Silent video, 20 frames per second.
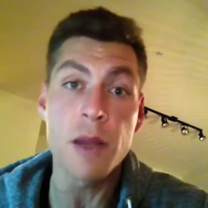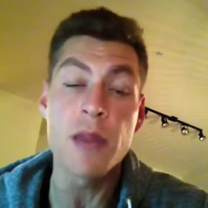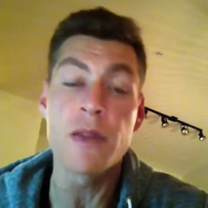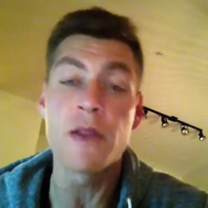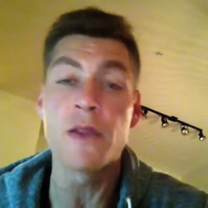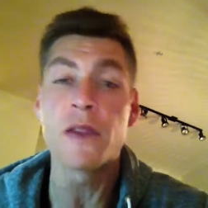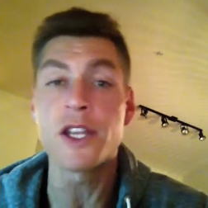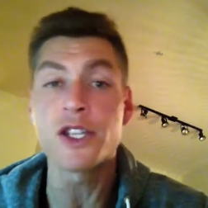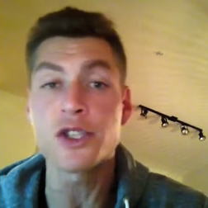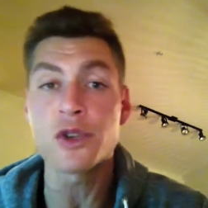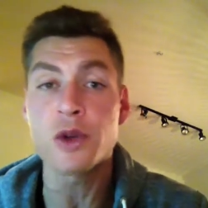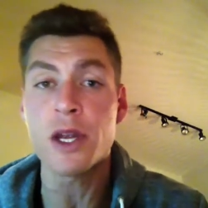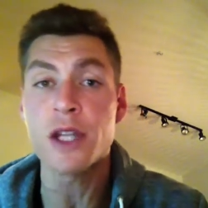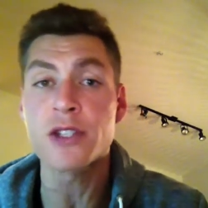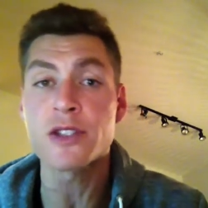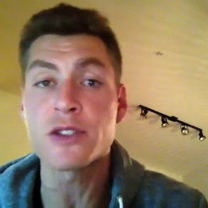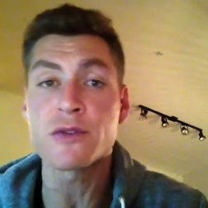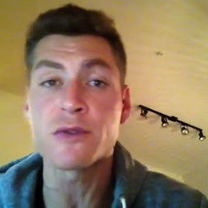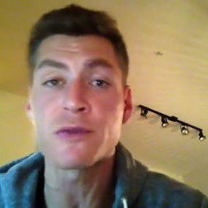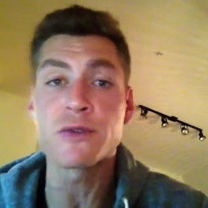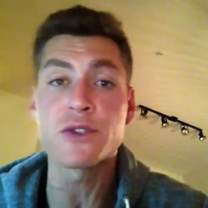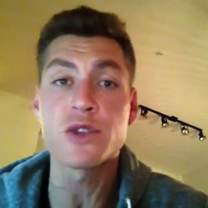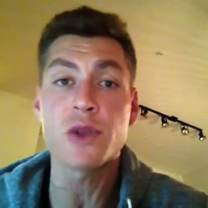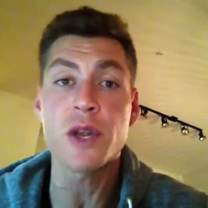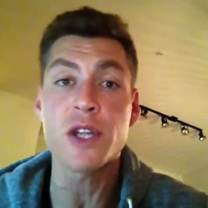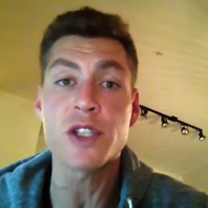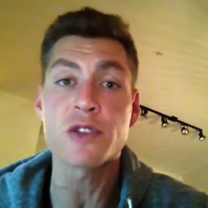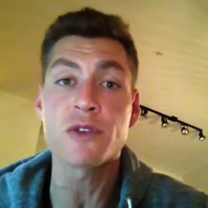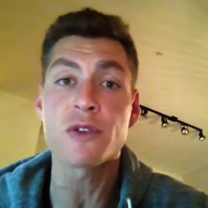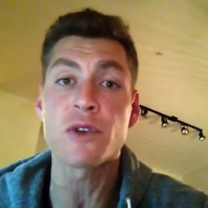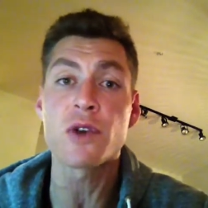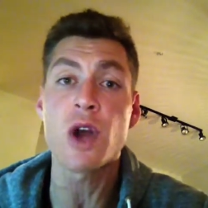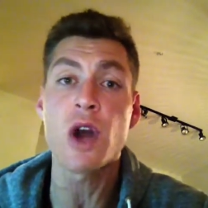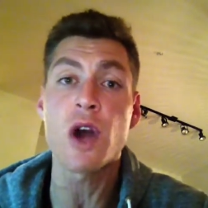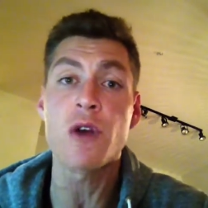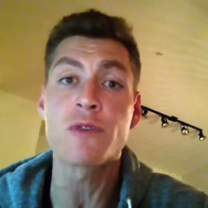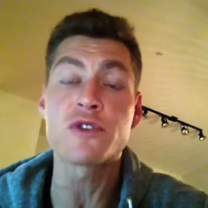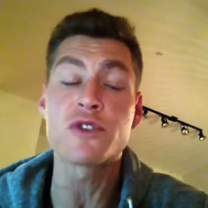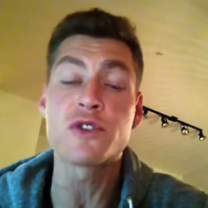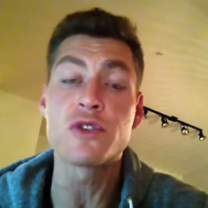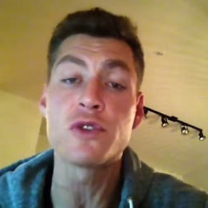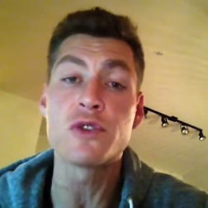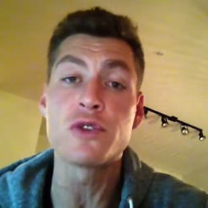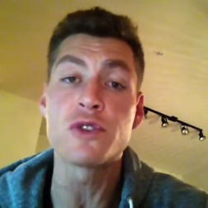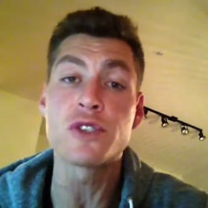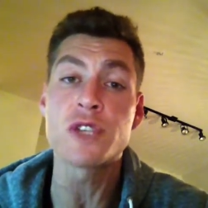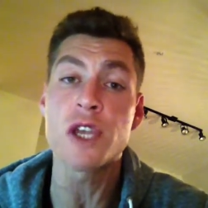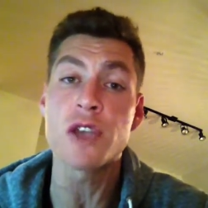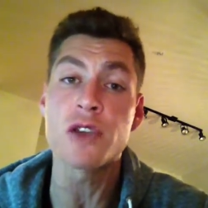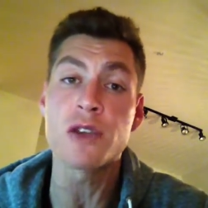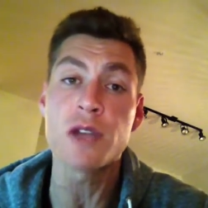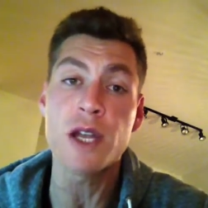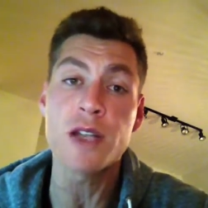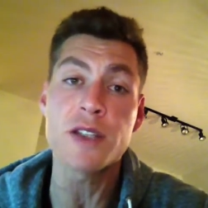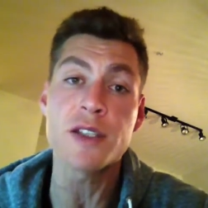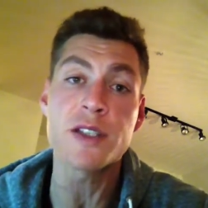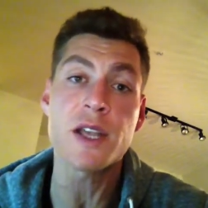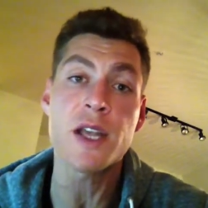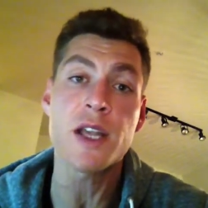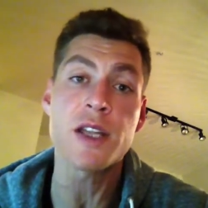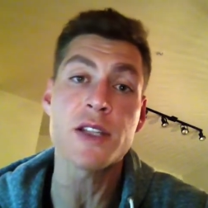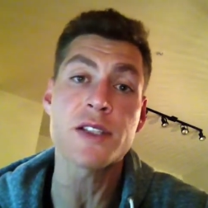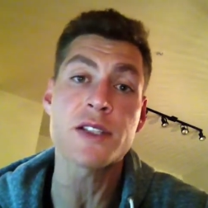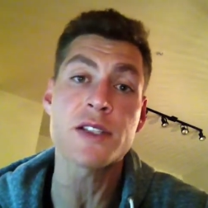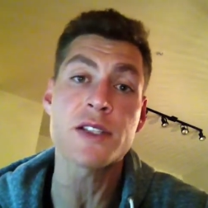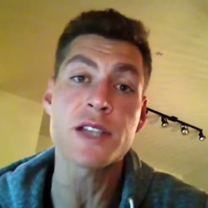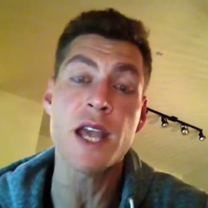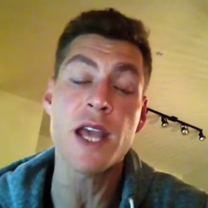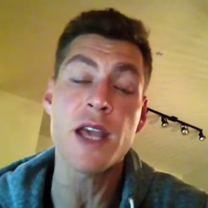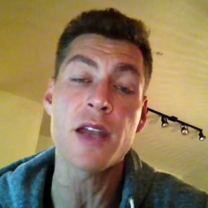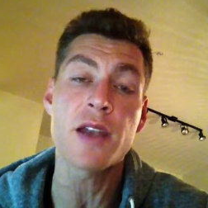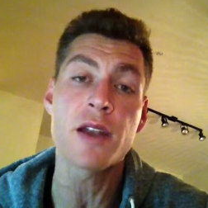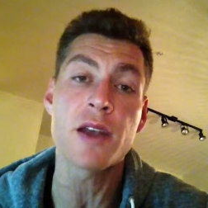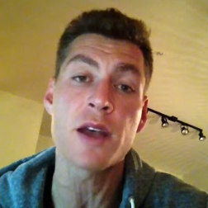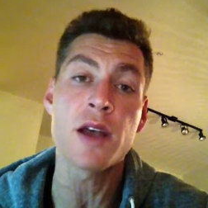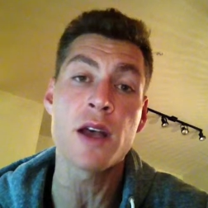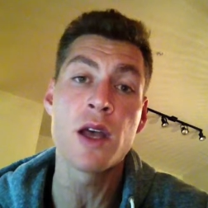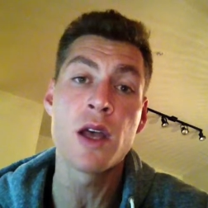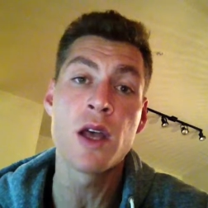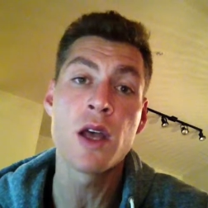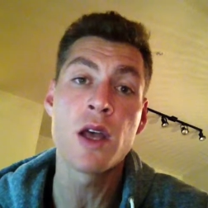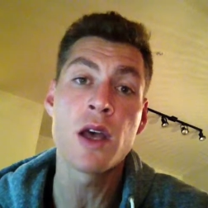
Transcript: and then they trans- transfer off to, say, United States, Canada,